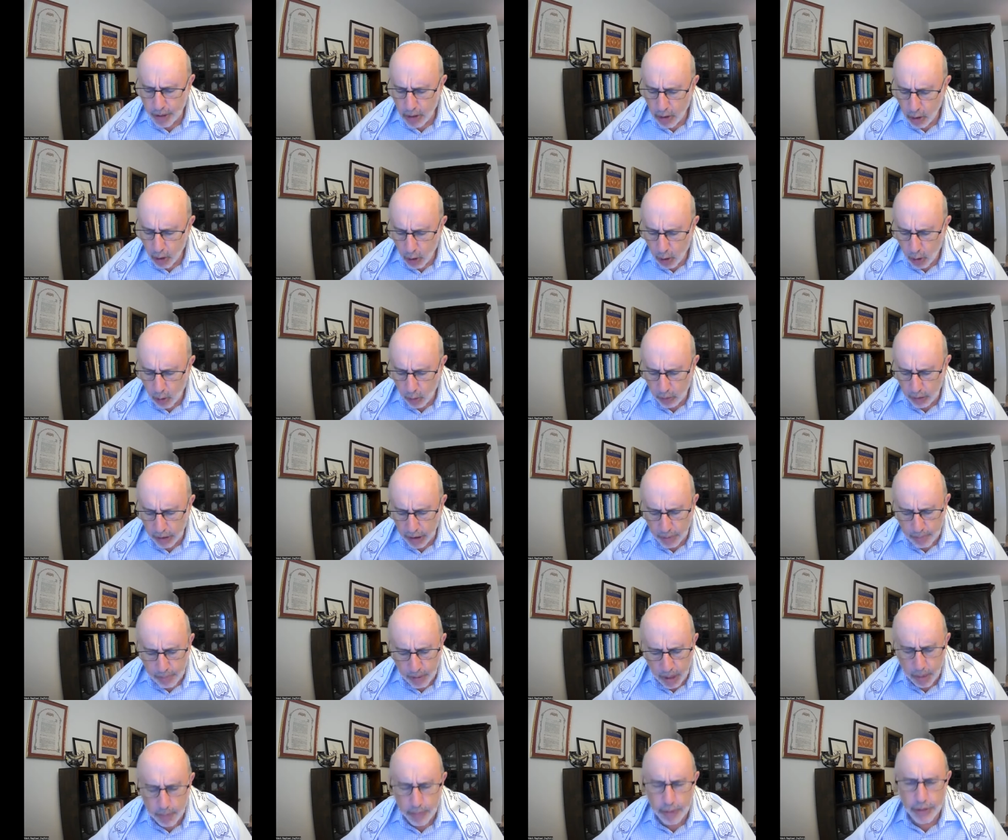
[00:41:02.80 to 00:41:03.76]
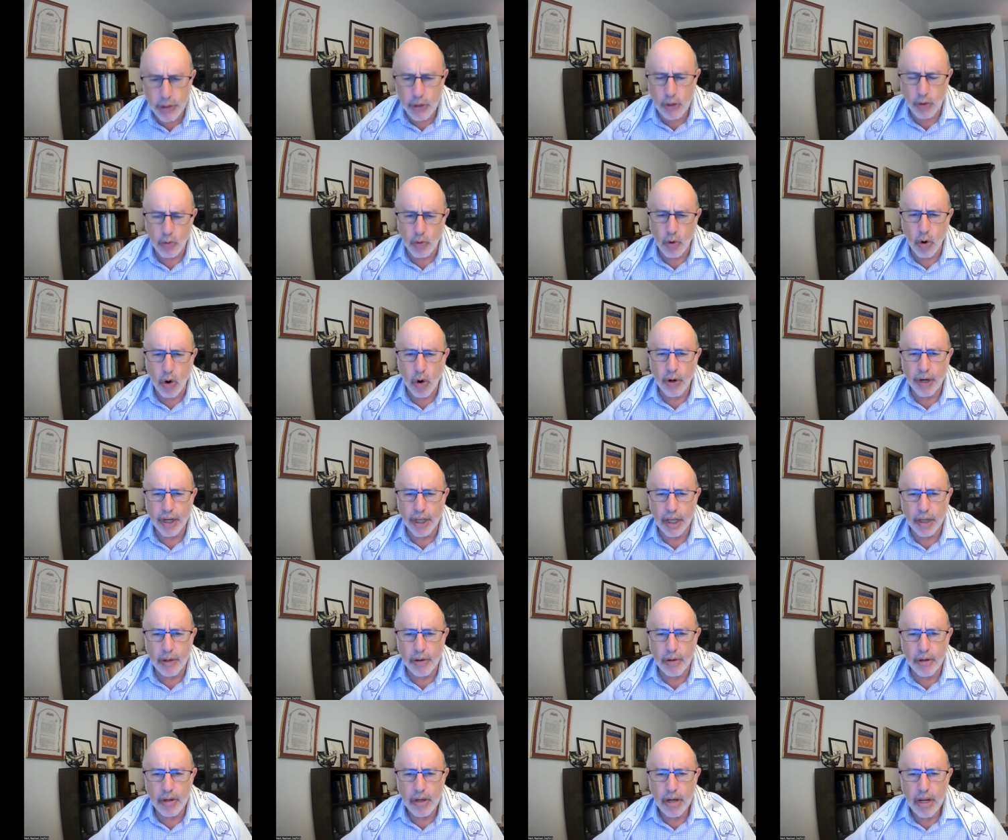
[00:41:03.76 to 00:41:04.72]
holy by withdrawing
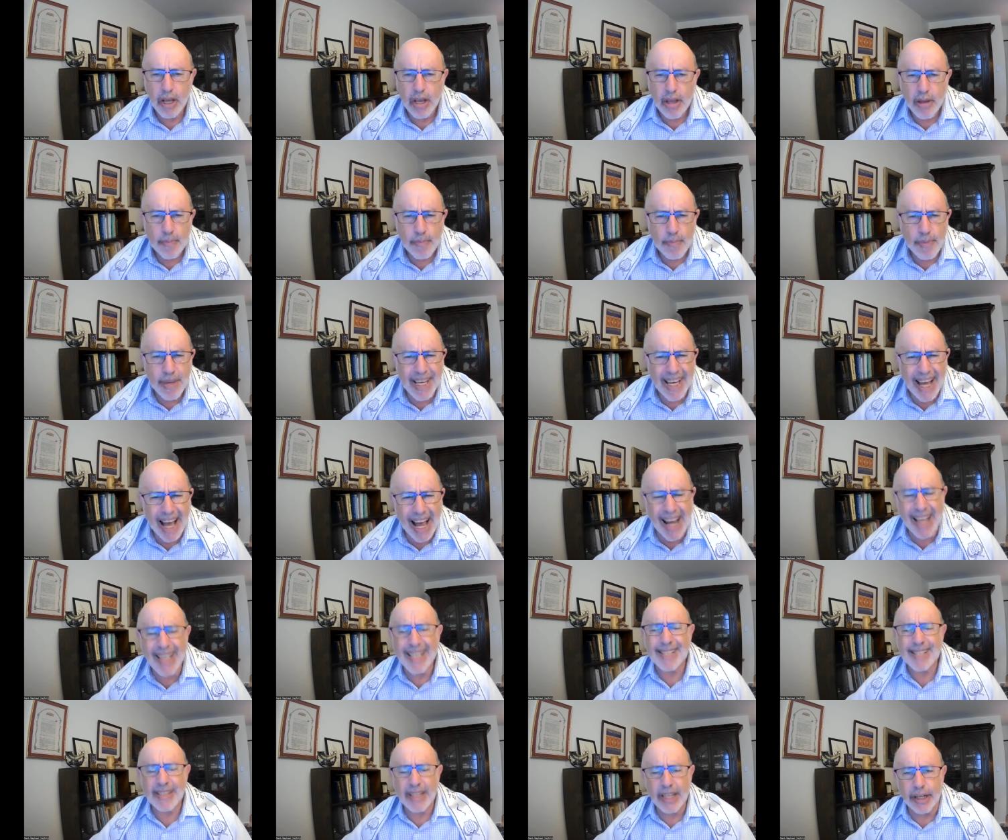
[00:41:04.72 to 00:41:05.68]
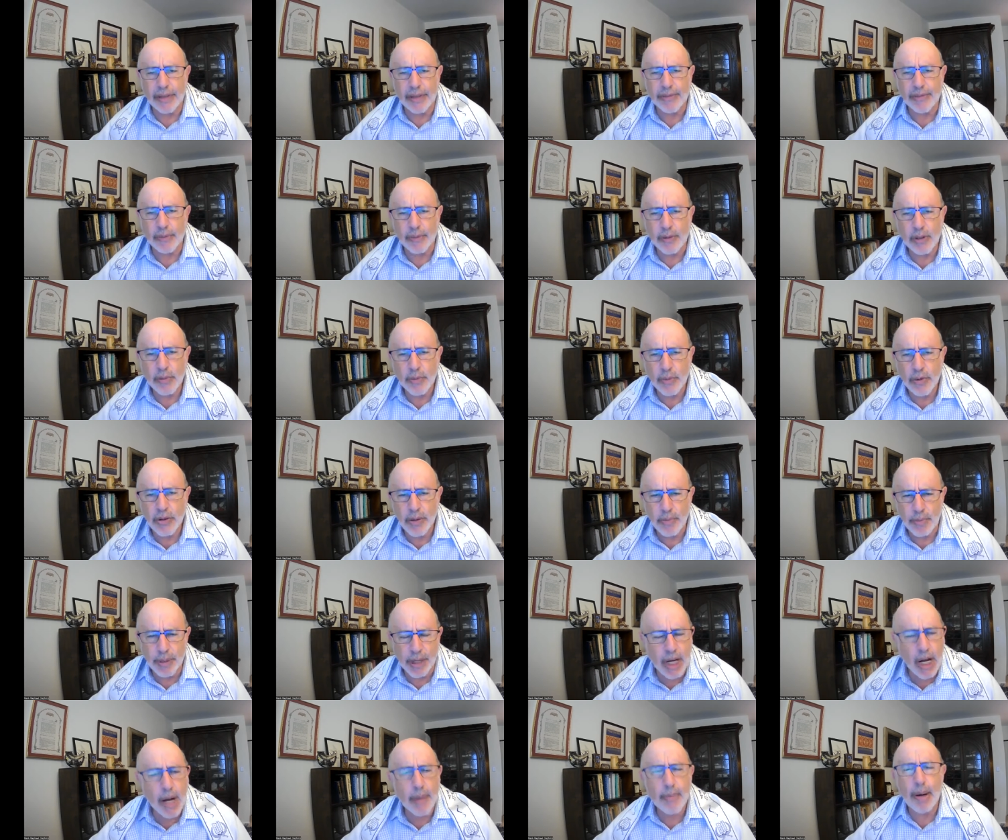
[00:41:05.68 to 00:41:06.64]
and being isolated from community,
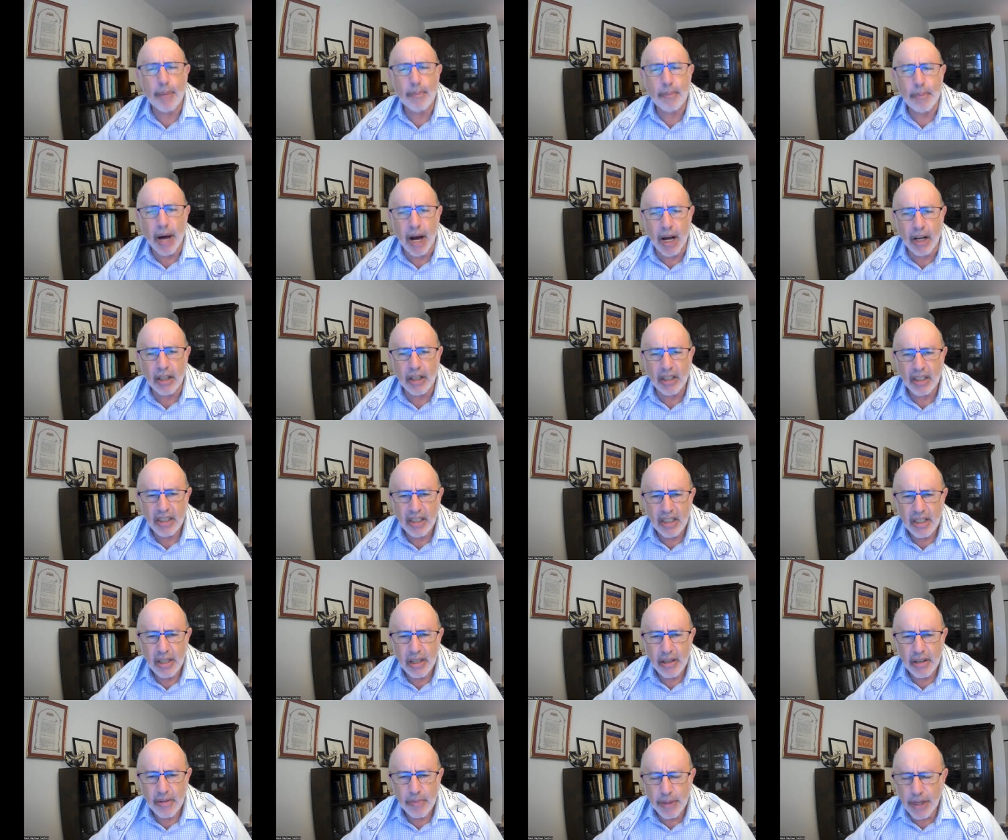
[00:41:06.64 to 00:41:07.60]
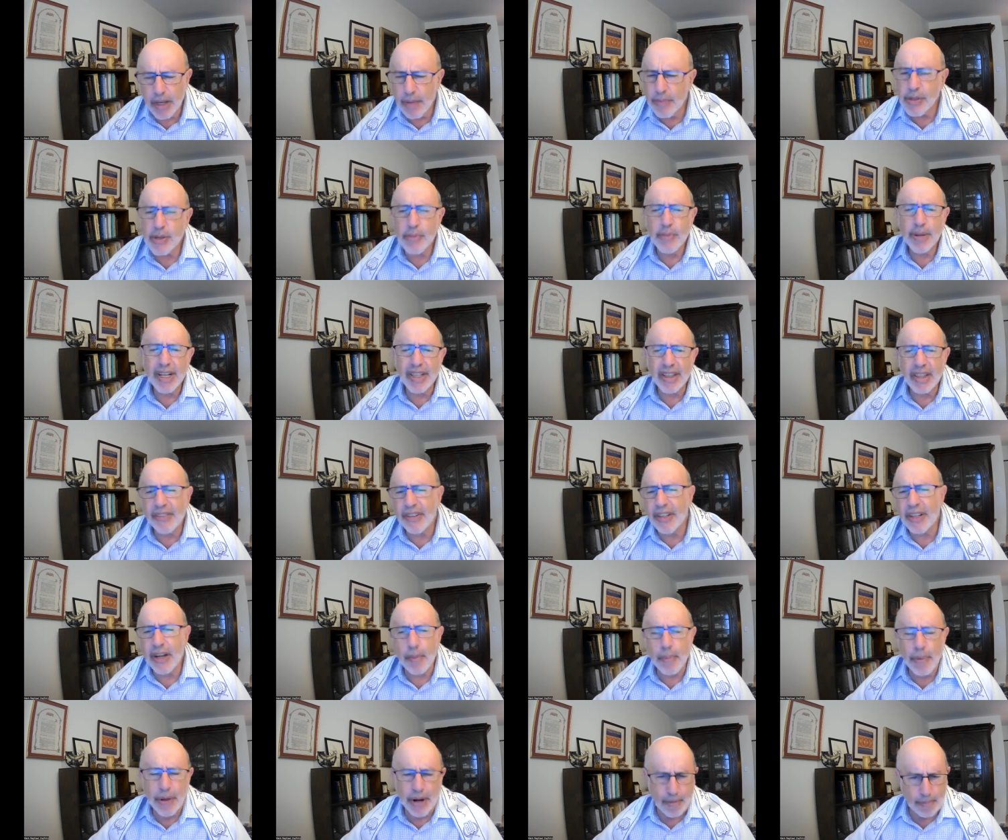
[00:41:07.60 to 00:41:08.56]
become a monk, become somebody living
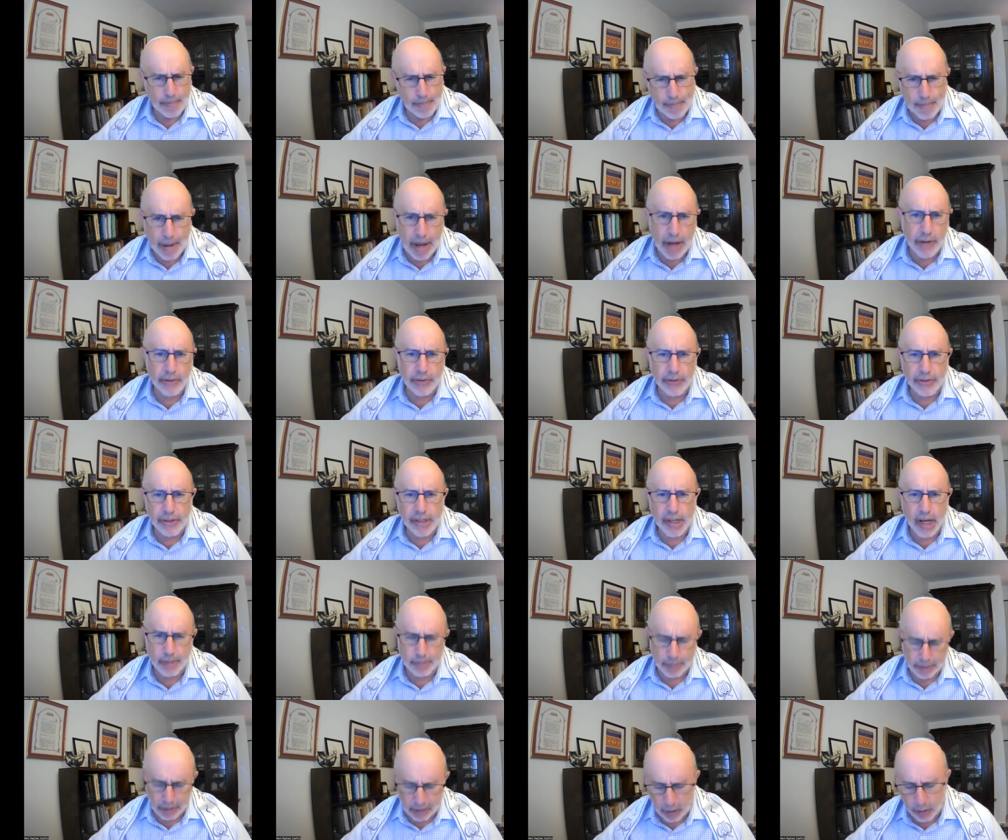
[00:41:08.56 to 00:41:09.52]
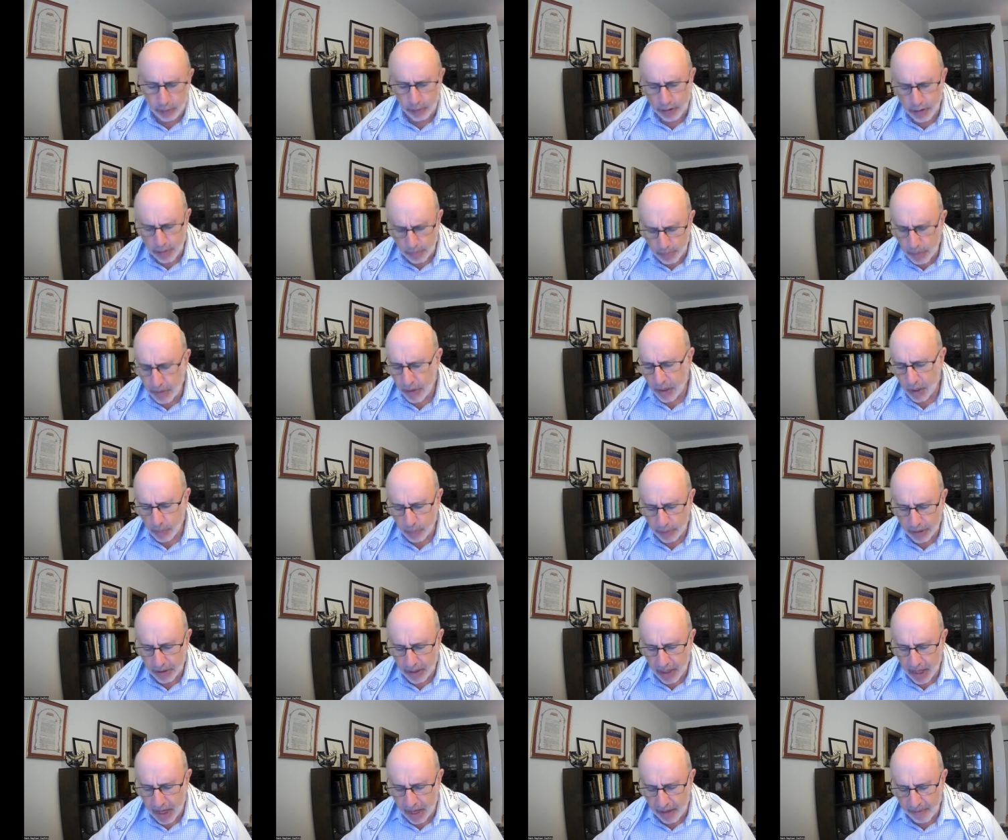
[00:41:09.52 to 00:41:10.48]
up on a mountaintop alone, communing with
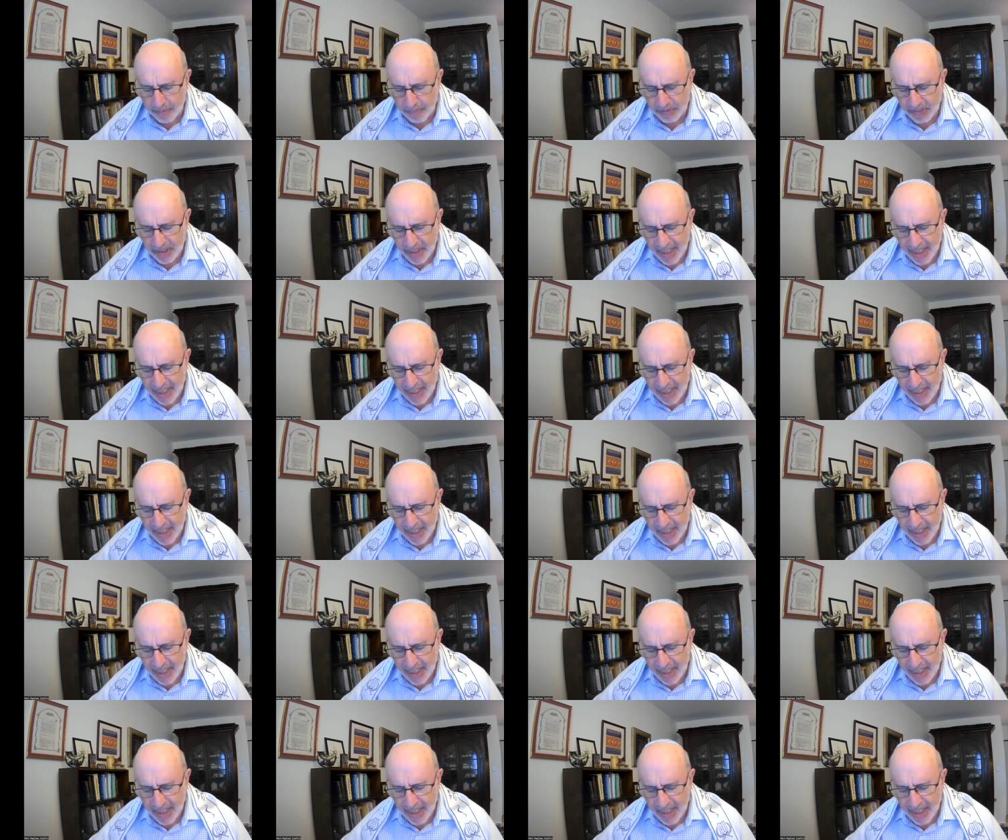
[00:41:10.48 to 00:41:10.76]
God.